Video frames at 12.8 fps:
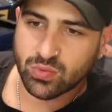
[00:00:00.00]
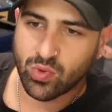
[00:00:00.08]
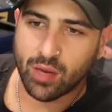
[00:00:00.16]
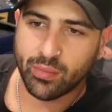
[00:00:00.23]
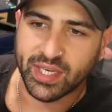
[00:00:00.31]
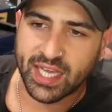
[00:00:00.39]
as
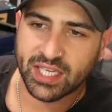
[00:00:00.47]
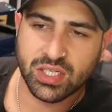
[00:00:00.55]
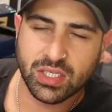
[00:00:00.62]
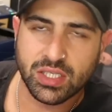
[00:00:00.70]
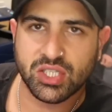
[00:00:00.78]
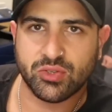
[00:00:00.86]
well, but
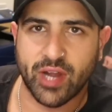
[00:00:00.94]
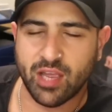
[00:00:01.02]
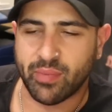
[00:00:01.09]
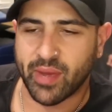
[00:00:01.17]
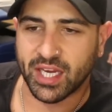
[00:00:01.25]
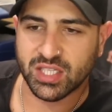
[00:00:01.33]
National
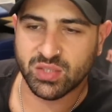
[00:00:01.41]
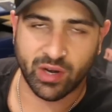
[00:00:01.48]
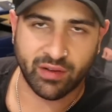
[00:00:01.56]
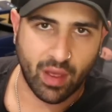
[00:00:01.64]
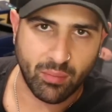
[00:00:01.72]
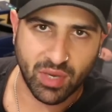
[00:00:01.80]
Australia Bank is
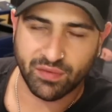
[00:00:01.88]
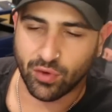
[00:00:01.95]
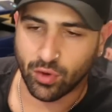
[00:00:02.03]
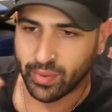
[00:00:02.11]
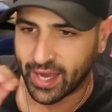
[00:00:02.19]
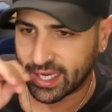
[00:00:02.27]
one of our big
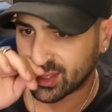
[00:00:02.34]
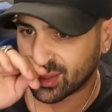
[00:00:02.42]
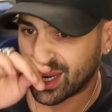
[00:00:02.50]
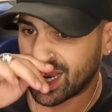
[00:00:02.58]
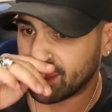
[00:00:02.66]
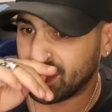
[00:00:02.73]
four banks,
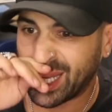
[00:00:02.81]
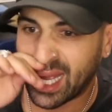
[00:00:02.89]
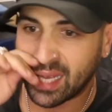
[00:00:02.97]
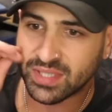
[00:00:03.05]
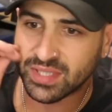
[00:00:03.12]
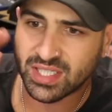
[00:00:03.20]
all right?
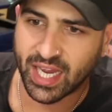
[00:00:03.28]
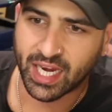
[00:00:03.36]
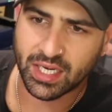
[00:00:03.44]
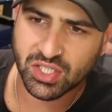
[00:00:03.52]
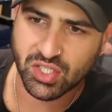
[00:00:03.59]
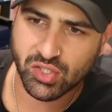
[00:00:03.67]
Becomes
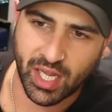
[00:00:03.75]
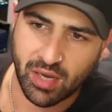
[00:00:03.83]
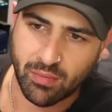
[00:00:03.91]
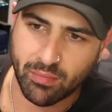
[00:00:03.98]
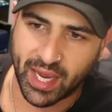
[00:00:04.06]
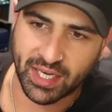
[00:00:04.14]
second
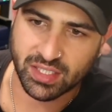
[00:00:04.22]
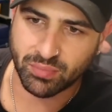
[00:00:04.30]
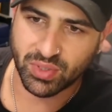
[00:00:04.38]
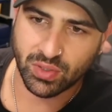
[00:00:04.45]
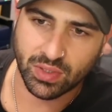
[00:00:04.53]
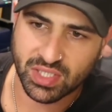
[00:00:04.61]
Australian bank to
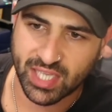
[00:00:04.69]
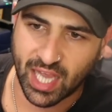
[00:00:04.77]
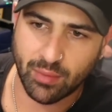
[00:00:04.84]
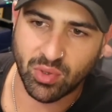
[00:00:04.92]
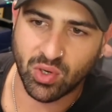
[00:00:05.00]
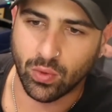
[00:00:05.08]
build a
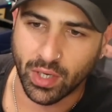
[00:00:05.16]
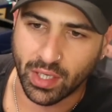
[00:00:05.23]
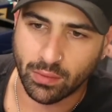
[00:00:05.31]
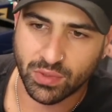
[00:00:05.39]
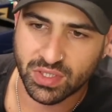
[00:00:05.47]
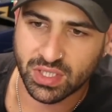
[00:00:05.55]

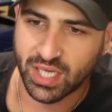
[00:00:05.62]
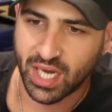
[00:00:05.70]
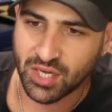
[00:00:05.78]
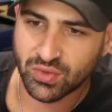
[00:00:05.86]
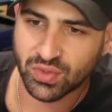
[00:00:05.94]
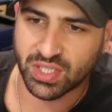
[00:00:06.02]
stablecoin, which is
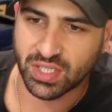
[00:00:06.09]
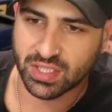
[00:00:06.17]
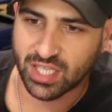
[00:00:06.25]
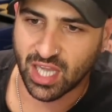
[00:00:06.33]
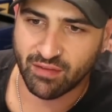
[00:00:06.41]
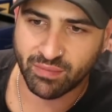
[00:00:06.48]
interesting
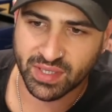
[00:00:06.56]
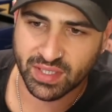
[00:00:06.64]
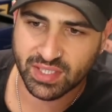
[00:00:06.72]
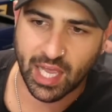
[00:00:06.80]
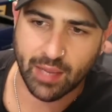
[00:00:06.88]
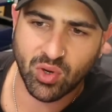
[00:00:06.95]
stuff. But
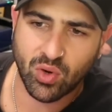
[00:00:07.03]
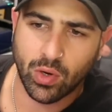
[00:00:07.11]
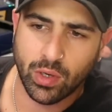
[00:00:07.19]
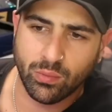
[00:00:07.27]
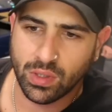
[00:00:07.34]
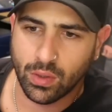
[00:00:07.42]
the
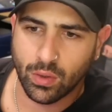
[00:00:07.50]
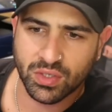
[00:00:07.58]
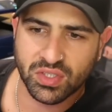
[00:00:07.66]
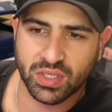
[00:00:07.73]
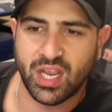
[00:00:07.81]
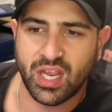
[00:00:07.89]
stablecoin will
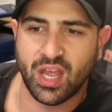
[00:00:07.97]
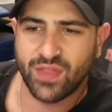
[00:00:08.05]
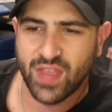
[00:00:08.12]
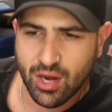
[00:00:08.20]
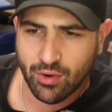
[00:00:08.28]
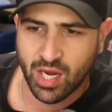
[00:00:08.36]
launch on the
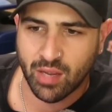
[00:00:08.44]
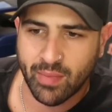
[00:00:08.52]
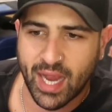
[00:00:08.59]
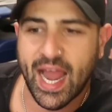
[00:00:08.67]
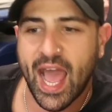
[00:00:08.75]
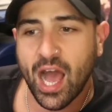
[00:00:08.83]

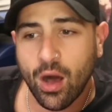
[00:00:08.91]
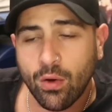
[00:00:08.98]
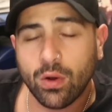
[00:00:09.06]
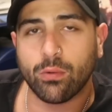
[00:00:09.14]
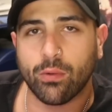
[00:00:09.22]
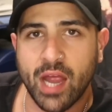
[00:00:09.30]
Ethereum and
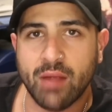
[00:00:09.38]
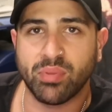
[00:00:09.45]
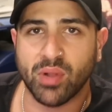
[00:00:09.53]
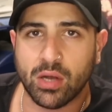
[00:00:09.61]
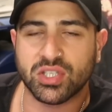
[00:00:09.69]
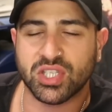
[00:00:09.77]
Algorand
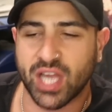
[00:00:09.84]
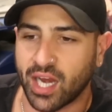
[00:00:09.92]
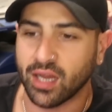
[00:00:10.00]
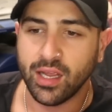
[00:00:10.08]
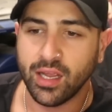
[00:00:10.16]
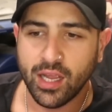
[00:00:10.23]

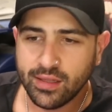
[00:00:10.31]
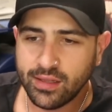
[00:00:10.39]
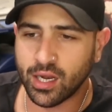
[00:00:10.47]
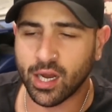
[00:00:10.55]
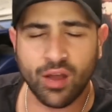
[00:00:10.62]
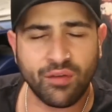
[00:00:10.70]
blockchain.
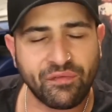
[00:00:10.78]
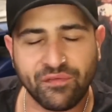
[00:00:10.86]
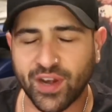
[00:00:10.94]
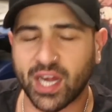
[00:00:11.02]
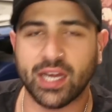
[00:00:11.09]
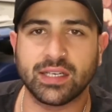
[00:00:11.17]
Did I not
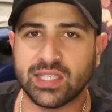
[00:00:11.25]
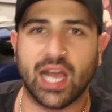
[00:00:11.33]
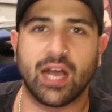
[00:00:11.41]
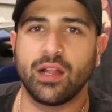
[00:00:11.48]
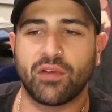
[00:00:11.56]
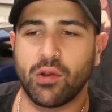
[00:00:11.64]
freaking
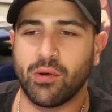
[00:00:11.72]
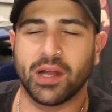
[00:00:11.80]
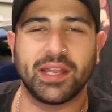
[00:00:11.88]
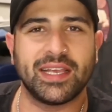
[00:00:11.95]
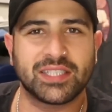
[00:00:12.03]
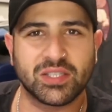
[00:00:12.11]
tell
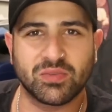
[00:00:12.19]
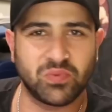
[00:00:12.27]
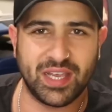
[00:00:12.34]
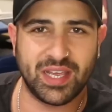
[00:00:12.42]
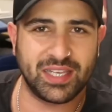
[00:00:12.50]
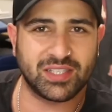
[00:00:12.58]
everyone this
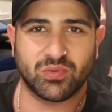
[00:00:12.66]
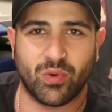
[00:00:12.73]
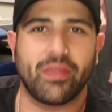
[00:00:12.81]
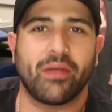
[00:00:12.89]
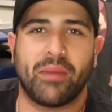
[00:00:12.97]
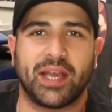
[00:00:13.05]
is
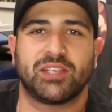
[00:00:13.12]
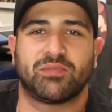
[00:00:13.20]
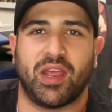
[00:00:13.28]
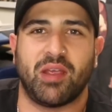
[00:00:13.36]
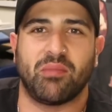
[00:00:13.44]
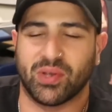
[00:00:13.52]
what the money's
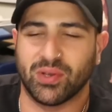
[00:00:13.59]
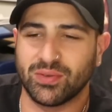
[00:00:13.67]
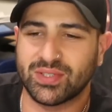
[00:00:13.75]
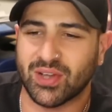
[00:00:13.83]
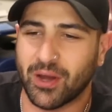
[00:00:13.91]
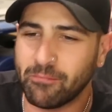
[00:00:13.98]
being
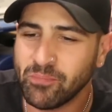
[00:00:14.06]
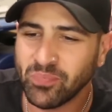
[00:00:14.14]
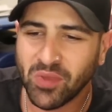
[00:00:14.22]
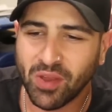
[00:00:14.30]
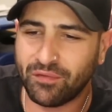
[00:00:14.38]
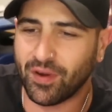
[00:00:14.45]
built on?
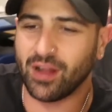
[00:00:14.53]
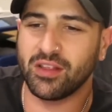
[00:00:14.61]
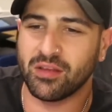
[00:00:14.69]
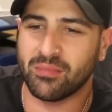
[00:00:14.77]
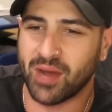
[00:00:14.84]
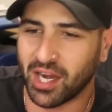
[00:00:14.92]

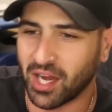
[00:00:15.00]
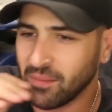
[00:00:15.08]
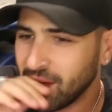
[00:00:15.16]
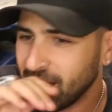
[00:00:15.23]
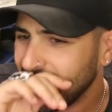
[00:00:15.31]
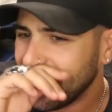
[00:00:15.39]
Follow the money.
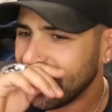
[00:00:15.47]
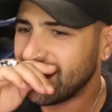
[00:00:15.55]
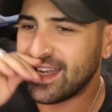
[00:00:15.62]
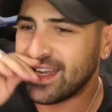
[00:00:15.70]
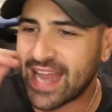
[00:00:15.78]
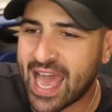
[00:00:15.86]

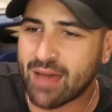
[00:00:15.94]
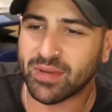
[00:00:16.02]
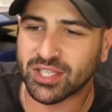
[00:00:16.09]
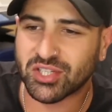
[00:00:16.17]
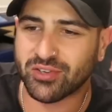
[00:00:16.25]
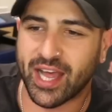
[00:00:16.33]
The
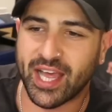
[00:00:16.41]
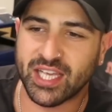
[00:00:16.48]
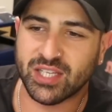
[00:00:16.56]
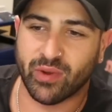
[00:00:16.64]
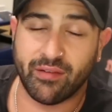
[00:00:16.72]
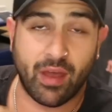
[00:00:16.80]
NAB Australia
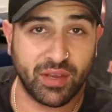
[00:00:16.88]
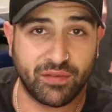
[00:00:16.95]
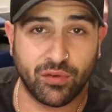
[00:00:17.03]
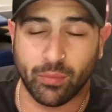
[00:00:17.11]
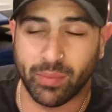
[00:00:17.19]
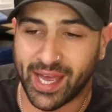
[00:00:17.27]
is one of our big
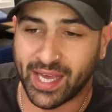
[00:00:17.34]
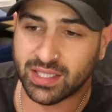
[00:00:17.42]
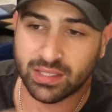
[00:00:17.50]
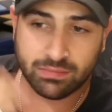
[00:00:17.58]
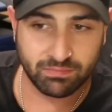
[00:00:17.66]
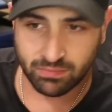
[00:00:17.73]
four
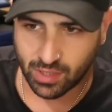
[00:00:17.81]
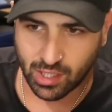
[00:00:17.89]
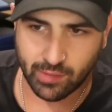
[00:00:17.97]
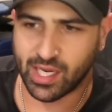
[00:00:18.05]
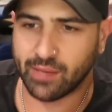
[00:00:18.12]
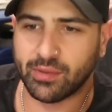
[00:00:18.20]
banks.
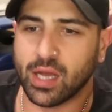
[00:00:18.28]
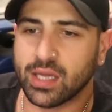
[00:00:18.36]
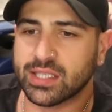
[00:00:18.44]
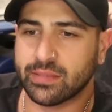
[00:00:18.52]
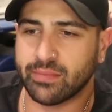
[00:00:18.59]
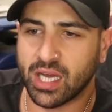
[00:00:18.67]
I'm a NAB
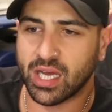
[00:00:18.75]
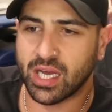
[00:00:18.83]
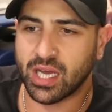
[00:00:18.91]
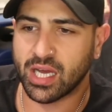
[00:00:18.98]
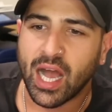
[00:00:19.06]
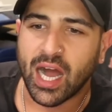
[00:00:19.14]
customer,
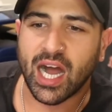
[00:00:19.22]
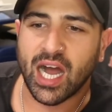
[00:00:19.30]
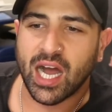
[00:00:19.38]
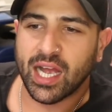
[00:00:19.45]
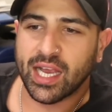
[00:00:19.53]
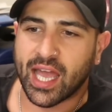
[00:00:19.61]

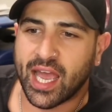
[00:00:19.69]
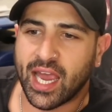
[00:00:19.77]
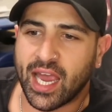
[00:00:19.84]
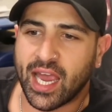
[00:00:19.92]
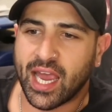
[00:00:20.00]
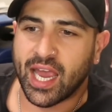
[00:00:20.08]

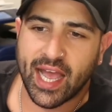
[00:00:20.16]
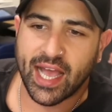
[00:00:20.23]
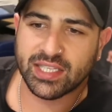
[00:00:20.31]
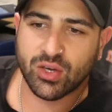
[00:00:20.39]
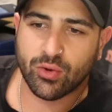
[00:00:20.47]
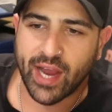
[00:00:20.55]
again, and
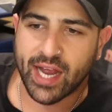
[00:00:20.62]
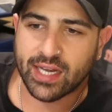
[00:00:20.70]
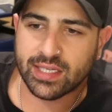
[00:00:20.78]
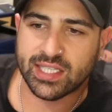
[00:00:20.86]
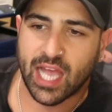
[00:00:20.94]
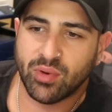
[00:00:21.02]
has
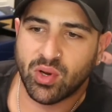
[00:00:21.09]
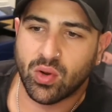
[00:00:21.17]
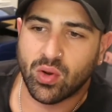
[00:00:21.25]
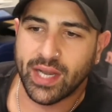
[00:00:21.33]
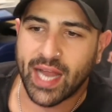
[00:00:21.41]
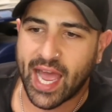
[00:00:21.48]
created a
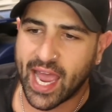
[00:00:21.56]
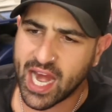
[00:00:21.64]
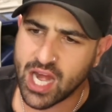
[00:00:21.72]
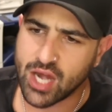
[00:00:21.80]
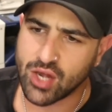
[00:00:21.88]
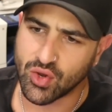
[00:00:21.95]
stablecoin,
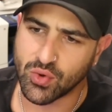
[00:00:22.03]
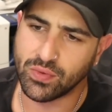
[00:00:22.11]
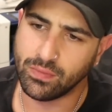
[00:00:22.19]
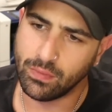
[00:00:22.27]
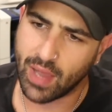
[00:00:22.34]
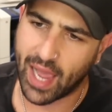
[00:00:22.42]

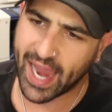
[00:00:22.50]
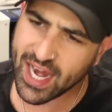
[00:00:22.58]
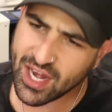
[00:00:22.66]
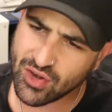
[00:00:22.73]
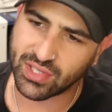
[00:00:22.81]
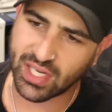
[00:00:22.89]

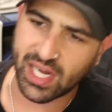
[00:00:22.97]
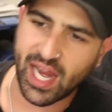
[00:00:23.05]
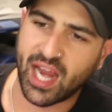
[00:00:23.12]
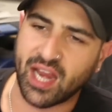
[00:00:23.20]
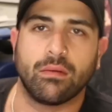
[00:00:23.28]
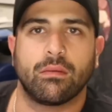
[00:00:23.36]

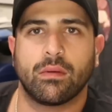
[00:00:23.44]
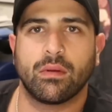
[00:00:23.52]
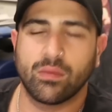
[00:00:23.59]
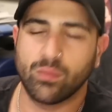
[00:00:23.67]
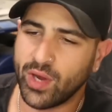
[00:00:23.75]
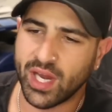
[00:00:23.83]
AUDN,
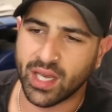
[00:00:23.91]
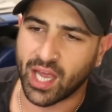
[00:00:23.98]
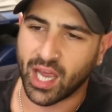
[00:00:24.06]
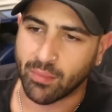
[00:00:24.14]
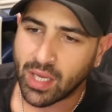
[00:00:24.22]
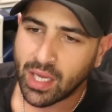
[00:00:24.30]
weird
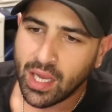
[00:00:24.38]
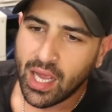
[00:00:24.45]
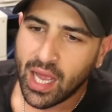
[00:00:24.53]
name,